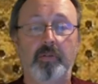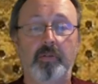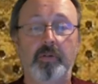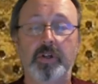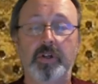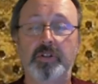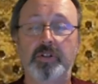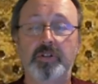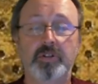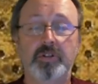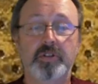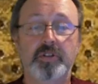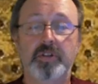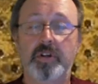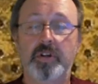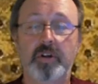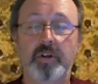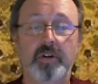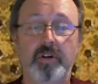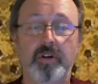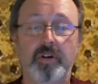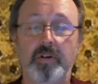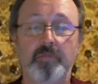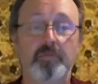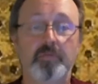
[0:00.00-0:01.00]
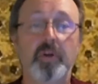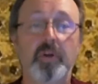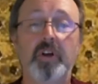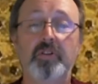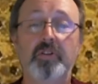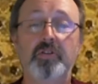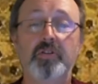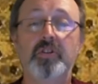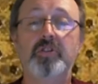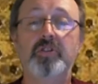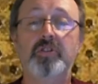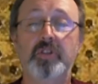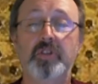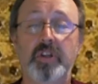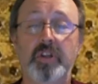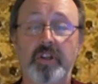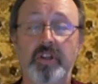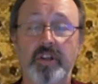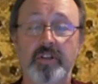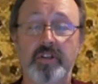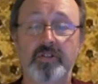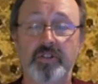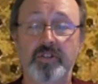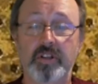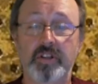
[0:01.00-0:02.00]
which brings us to
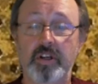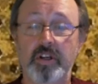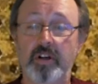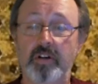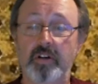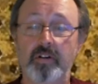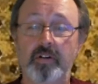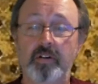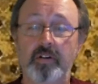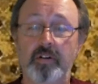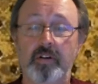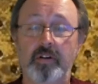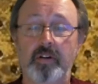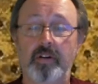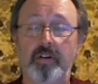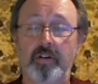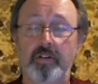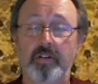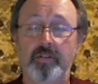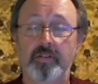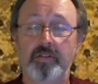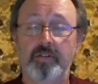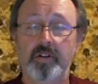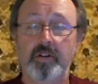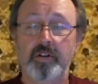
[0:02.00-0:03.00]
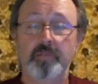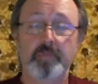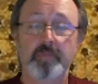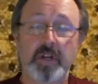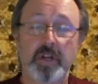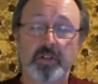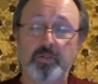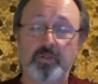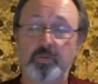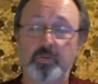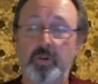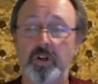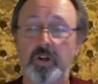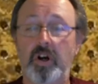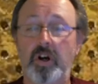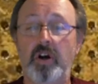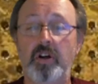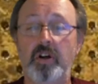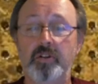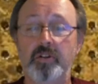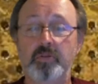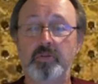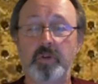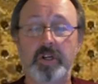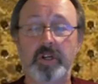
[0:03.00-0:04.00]
this year. So the Mets won
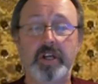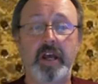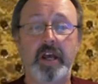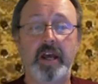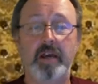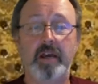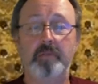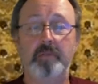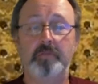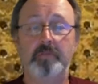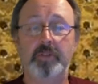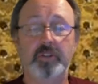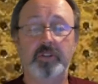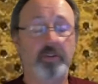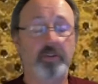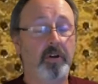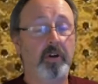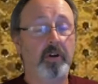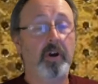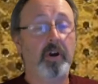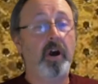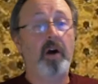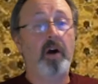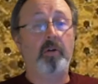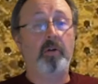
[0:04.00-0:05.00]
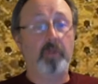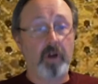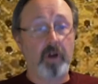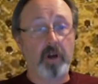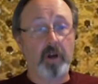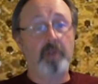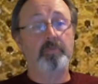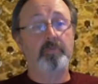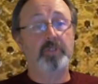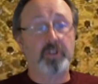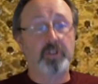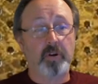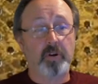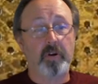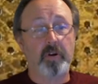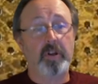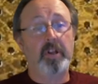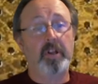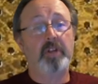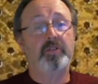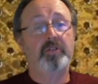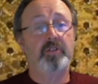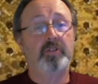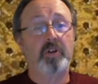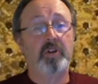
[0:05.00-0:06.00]
100 games. Oh, I'm sorry.
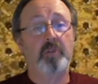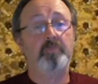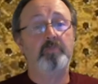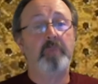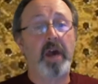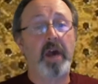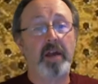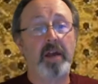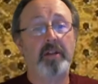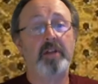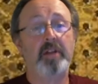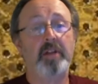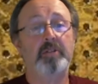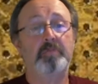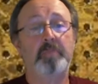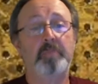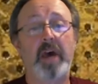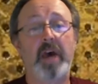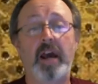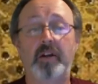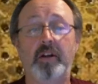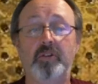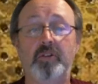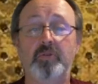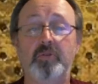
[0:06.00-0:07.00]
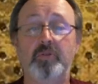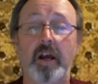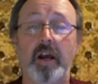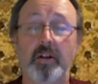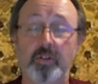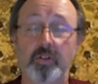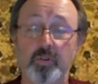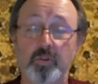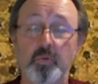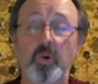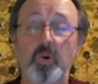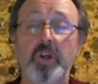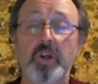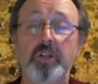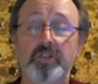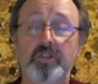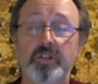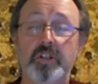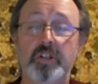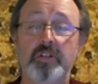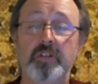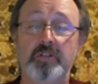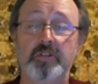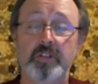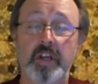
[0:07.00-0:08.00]
Let's go back. Let's backtrack.
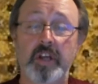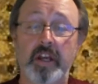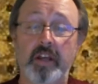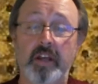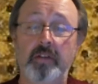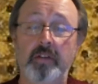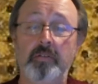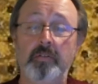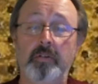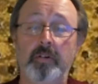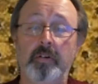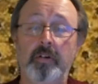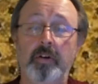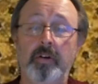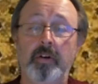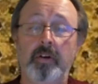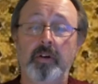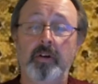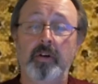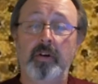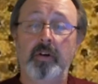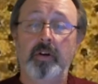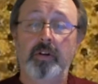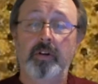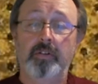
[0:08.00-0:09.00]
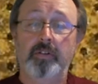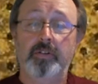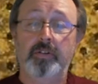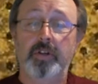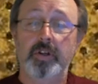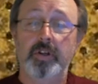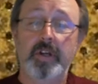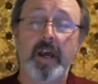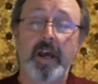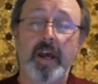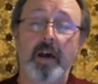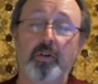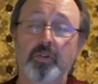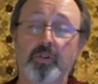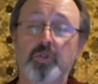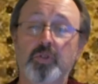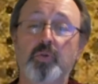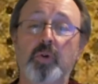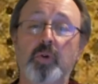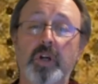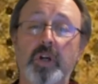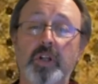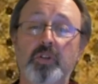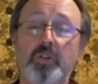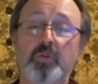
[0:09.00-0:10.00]
2016 to now
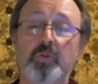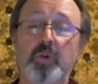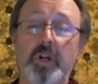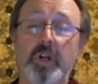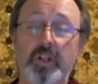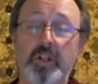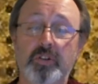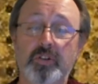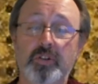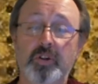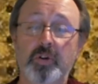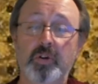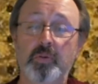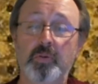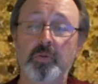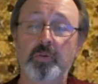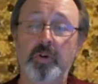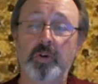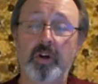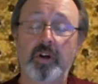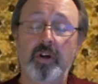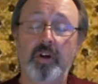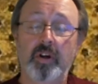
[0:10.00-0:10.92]
2022.